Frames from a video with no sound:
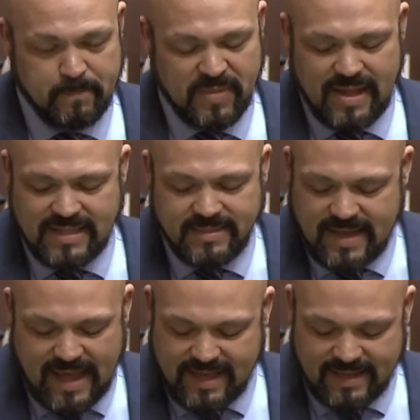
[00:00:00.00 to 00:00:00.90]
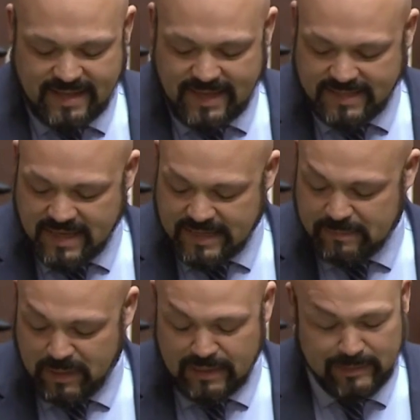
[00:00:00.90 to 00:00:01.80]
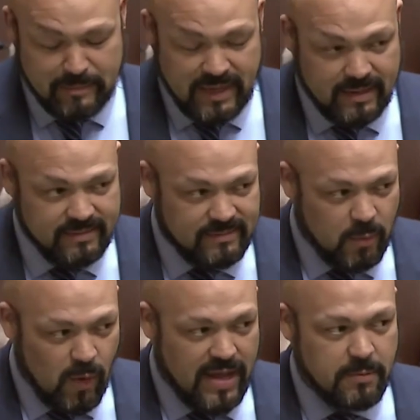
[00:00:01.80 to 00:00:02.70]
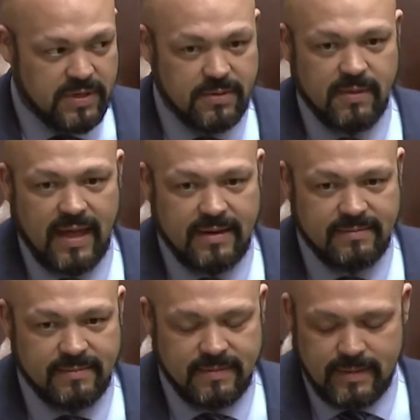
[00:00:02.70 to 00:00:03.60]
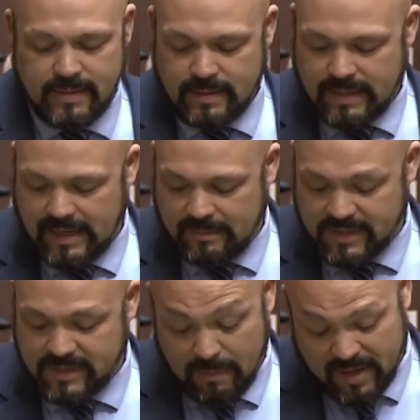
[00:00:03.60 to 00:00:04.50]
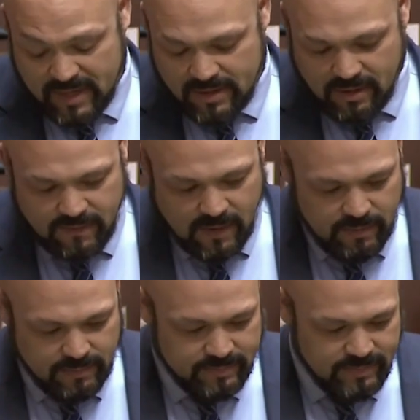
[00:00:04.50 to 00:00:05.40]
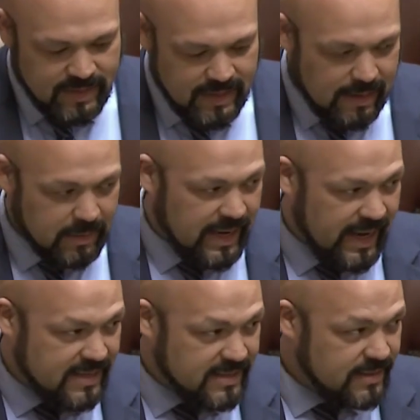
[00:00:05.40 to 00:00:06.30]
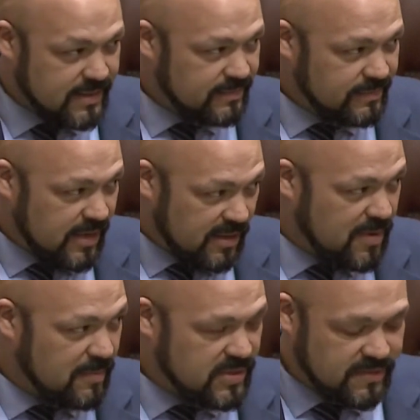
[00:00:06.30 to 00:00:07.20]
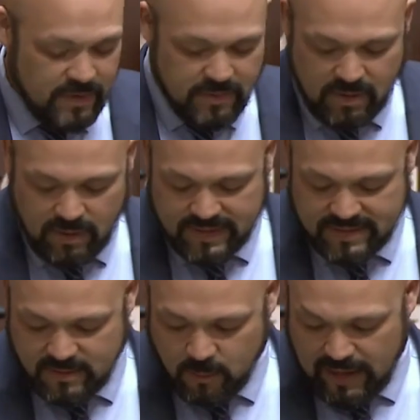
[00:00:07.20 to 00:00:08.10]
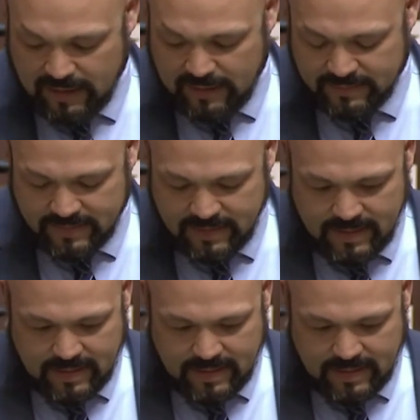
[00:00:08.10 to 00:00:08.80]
It's inexplicable to me why you would do that. So I'm going to be a no vote. I'm going to ask other members to vote no on this as well.